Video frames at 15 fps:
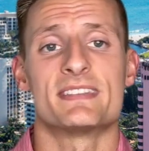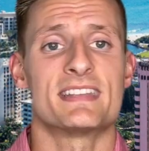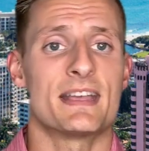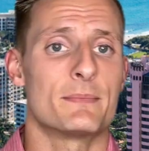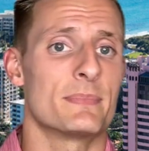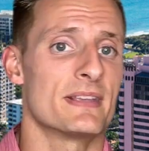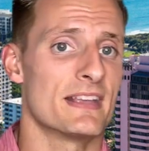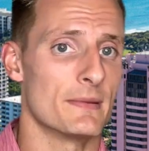to
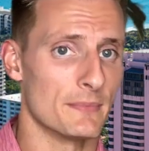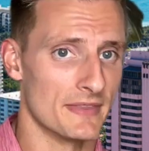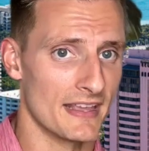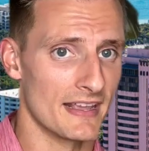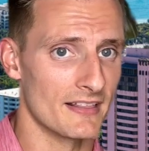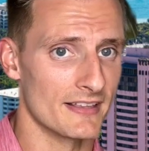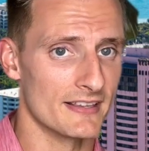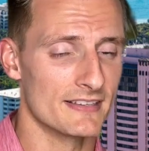10 p.m.
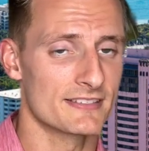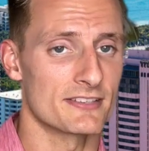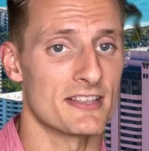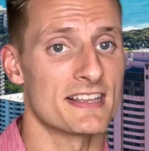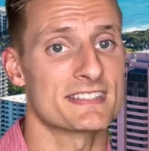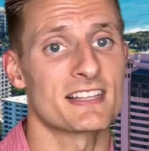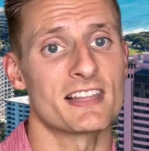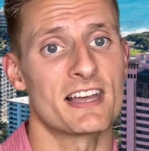daily, so
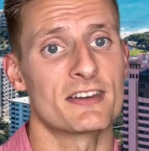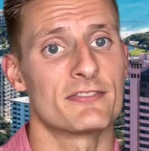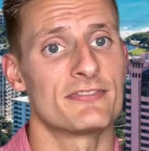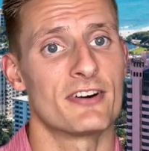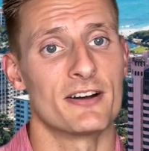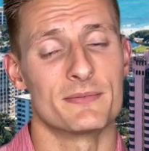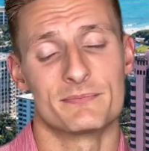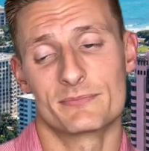that's a lot of
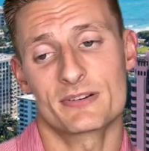fun,